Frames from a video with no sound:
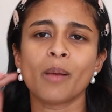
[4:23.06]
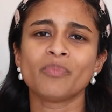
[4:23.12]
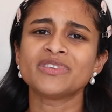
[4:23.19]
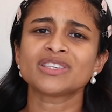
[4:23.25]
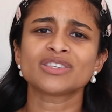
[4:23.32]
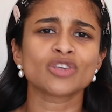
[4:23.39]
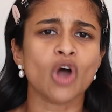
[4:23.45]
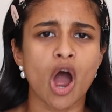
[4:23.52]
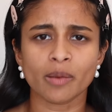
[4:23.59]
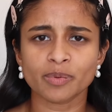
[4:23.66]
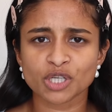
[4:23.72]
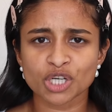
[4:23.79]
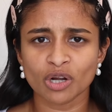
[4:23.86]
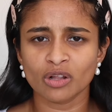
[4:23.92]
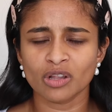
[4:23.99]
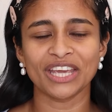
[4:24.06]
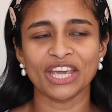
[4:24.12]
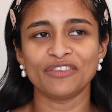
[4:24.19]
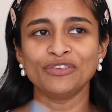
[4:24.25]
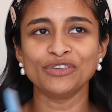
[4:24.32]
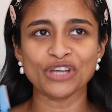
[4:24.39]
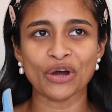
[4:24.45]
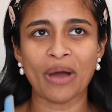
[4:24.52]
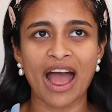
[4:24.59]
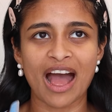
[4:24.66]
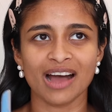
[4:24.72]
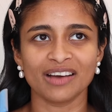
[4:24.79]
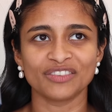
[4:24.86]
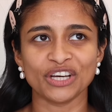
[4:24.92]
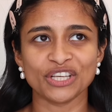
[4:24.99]
This is optional if you don't
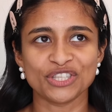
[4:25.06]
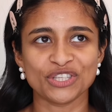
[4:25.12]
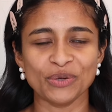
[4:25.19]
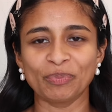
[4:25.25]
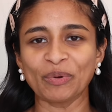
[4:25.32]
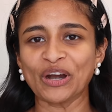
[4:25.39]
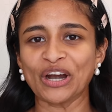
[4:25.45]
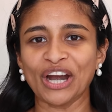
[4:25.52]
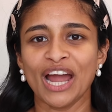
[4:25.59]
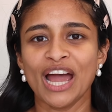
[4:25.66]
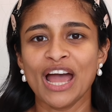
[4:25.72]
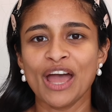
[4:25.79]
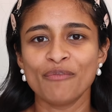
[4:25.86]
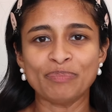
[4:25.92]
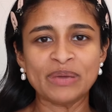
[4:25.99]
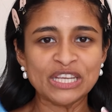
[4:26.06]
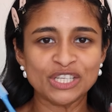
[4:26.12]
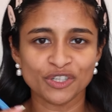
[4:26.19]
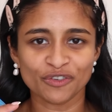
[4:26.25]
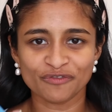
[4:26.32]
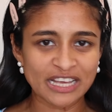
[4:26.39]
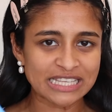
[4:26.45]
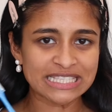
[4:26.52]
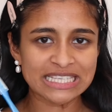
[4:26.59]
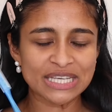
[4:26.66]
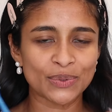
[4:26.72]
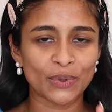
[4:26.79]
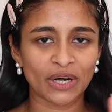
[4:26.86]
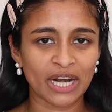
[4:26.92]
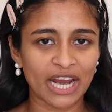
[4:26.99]
have a super peach fuzzy
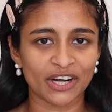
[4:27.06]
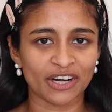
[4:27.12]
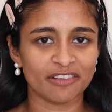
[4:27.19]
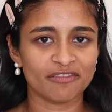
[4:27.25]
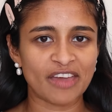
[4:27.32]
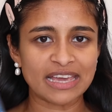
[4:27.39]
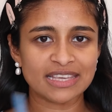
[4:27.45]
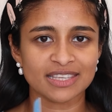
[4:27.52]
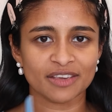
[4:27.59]
or hairy face.